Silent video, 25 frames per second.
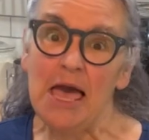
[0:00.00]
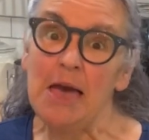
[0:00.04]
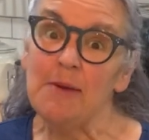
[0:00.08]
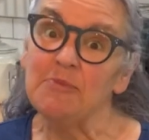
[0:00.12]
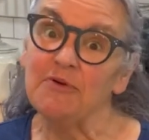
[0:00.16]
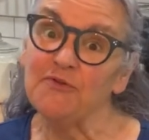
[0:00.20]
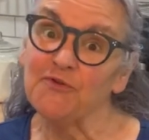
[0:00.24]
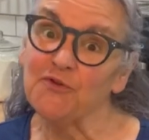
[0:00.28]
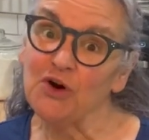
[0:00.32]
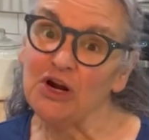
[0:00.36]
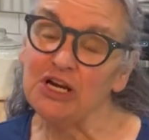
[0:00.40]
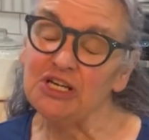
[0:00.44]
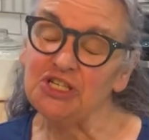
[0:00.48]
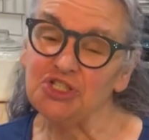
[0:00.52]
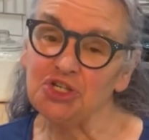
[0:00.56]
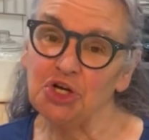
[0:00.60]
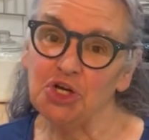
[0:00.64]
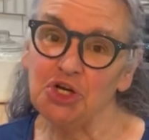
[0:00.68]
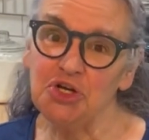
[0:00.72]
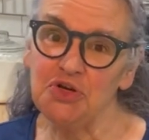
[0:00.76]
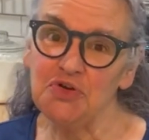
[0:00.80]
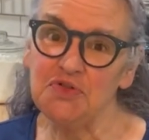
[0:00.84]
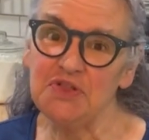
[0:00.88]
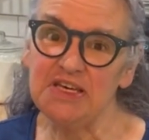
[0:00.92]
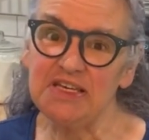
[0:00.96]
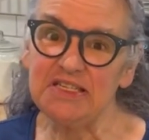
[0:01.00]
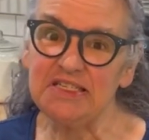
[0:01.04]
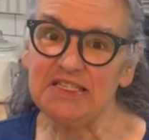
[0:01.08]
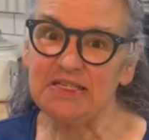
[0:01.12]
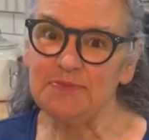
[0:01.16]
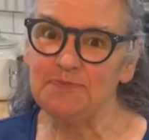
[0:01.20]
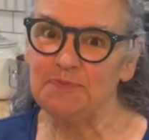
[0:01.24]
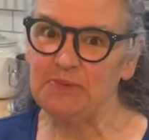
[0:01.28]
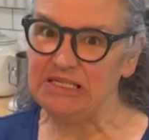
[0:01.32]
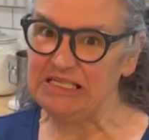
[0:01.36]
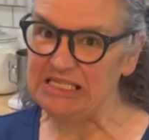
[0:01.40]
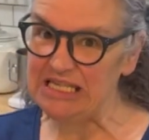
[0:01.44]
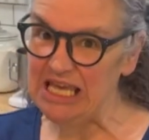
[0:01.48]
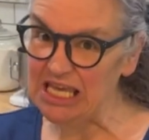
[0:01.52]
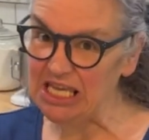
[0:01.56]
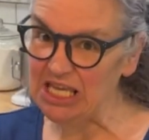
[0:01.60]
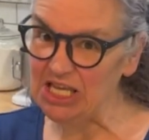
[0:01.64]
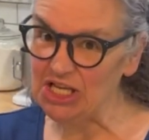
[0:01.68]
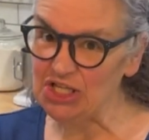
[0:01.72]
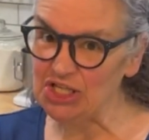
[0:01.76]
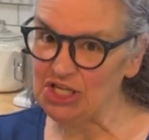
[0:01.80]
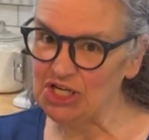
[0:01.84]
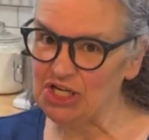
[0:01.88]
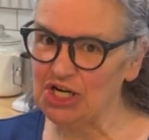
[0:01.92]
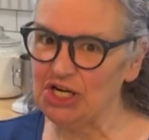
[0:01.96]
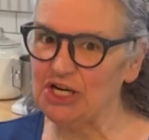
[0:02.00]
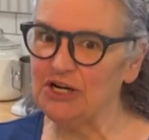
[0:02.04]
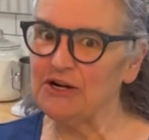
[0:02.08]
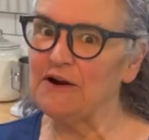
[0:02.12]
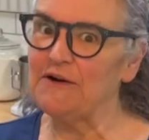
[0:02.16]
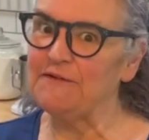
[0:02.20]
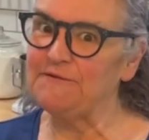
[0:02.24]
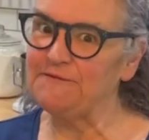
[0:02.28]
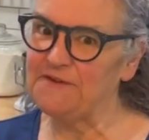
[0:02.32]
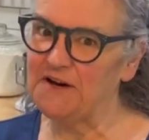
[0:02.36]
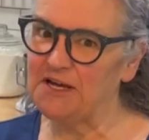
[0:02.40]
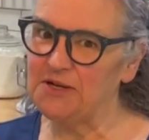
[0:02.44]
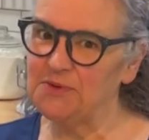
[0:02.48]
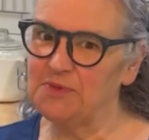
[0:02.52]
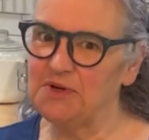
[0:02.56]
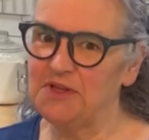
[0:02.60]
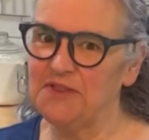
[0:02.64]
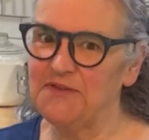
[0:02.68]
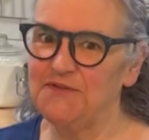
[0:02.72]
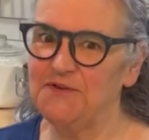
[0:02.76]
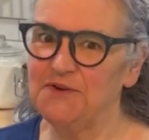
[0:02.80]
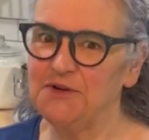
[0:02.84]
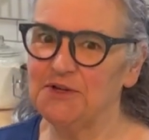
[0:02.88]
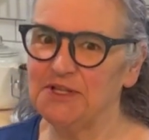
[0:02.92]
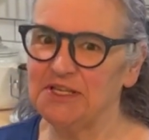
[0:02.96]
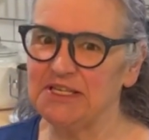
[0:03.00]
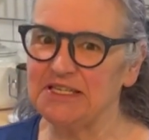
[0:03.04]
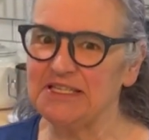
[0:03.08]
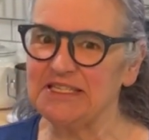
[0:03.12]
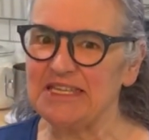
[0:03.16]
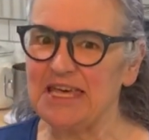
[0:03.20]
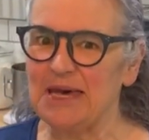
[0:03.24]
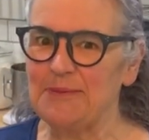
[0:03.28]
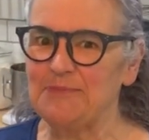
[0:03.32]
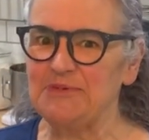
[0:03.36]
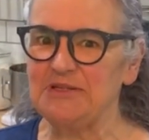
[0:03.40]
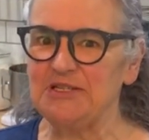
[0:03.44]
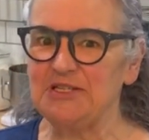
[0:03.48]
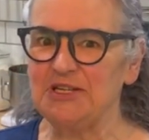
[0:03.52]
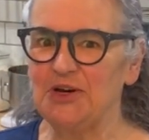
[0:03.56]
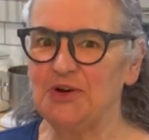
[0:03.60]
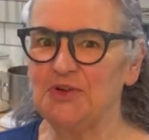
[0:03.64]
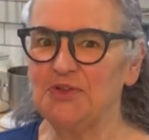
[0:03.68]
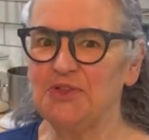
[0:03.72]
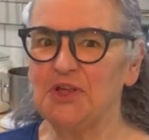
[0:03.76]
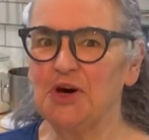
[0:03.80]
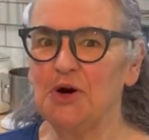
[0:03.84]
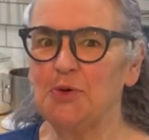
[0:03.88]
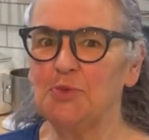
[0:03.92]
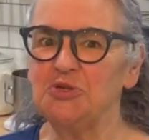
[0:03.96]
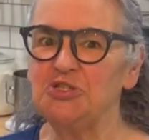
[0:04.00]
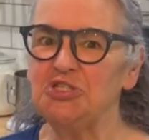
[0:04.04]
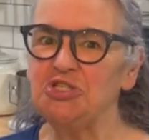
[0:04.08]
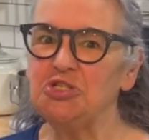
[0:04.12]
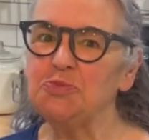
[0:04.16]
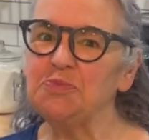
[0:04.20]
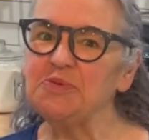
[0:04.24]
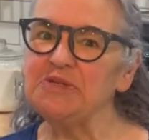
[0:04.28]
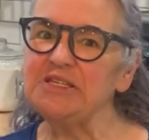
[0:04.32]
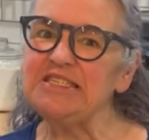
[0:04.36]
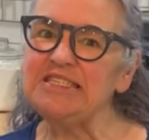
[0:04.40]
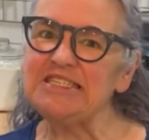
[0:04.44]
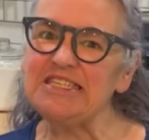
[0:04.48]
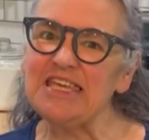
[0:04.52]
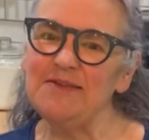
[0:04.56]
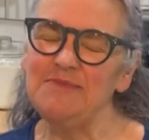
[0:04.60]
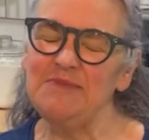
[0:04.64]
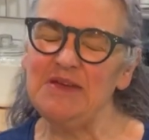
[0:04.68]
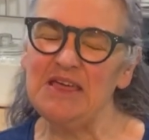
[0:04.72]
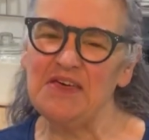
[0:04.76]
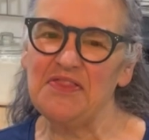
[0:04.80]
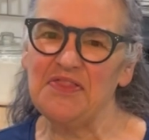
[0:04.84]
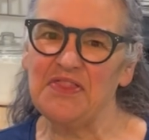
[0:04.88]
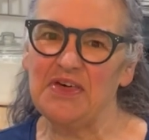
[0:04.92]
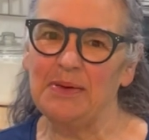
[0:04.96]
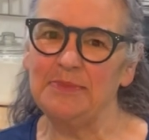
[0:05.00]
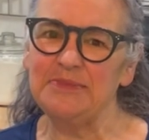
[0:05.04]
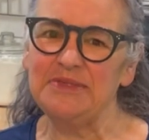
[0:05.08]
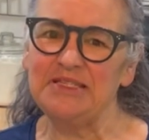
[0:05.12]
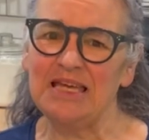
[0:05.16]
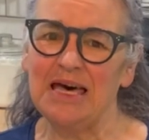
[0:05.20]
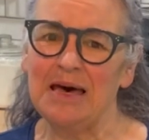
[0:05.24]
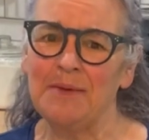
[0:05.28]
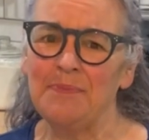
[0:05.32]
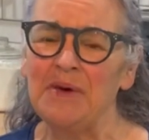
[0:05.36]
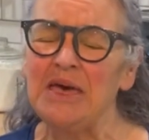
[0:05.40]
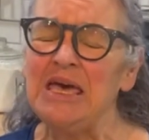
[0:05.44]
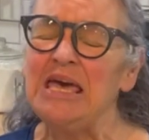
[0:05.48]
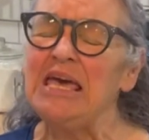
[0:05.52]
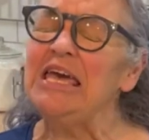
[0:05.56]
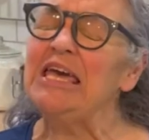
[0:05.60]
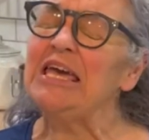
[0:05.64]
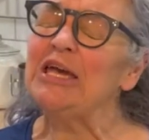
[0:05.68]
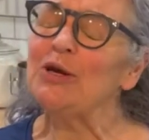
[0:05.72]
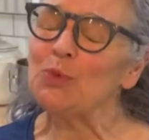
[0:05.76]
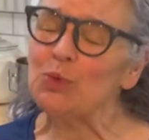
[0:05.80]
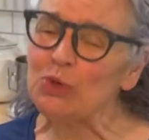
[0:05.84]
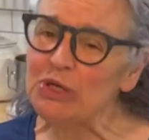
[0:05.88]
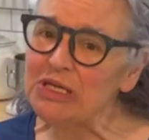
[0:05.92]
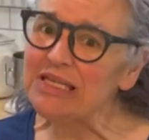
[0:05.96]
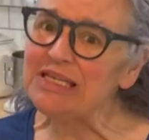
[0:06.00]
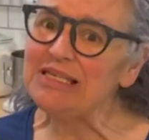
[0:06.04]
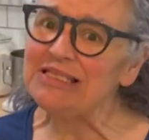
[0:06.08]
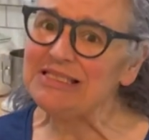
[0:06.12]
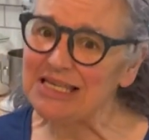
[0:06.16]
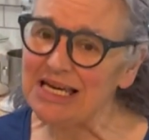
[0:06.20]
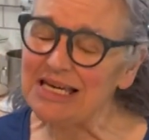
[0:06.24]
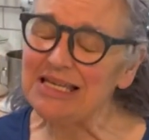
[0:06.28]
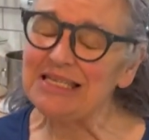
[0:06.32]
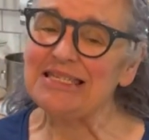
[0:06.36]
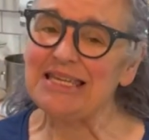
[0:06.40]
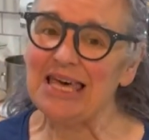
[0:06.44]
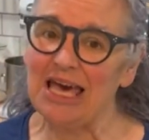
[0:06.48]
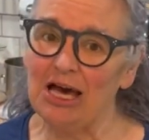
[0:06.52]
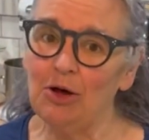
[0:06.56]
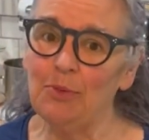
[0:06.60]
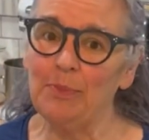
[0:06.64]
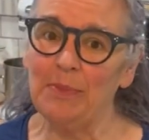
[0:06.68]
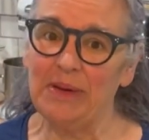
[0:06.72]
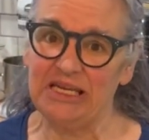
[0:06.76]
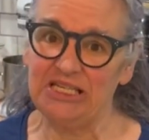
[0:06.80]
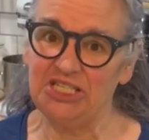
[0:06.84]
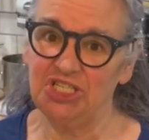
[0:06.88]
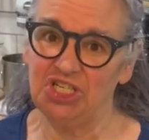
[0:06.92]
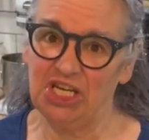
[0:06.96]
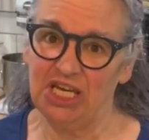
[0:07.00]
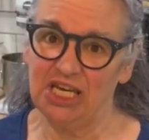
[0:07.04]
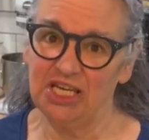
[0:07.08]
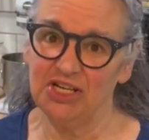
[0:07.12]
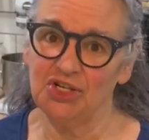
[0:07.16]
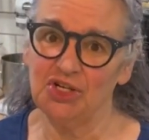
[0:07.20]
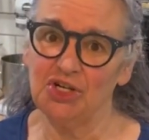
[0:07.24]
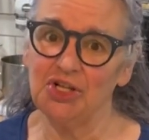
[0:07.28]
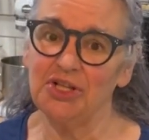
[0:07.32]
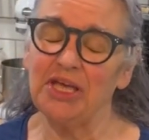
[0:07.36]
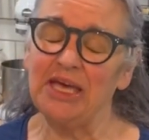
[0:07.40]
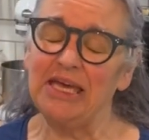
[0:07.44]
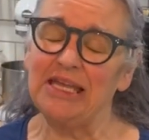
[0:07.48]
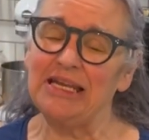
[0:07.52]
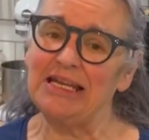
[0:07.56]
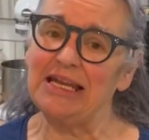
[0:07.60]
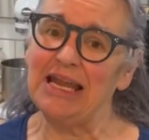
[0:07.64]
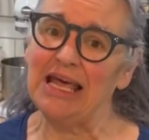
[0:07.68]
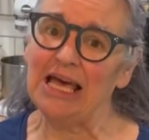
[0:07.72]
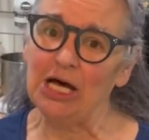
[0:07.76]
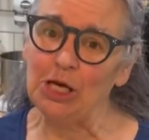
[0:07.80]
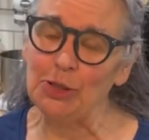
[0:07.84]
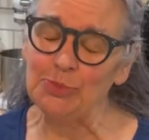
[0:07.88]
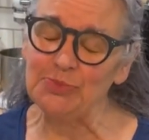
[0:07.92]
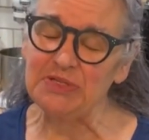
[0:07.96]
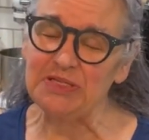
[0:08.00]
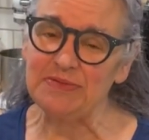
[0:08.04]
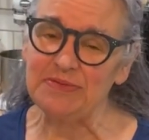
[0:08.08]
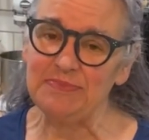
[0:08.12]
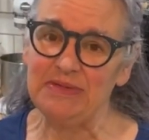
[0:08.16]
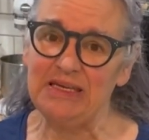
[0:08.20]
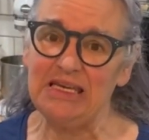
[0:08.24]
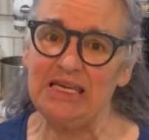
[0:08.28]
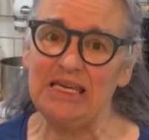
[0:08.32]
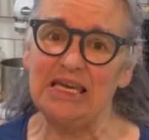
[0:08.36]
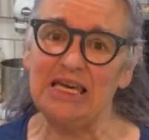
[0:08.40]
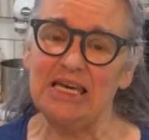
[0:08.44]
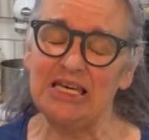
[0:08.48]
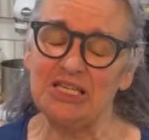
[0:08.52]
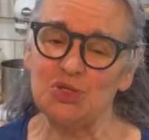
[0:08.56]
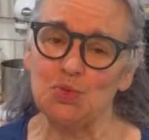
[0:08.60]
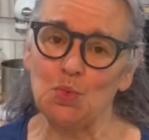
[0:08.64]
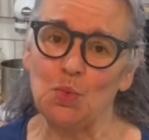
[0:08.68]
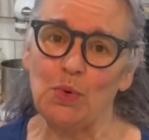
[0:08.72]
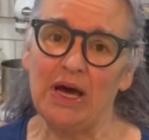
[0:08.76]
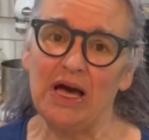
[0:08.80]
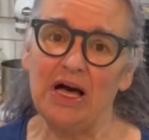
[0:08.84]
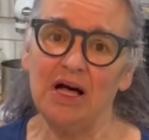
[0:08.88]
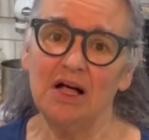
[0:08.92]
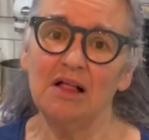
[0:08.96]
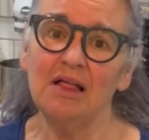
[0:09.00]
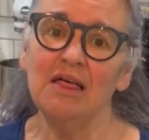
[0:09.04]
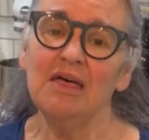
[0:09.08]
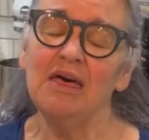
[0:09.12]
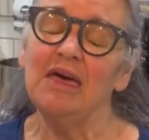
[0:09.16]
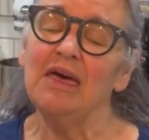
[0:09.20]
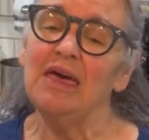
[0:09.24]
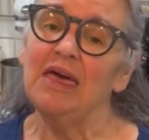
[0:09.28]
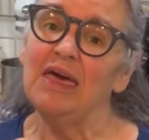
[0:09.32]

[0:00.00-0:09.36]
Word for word: Before I show you this particular Fun with Fuelings episode though, would you please give me a thumbs up? It really does help my channel and it helps me as well.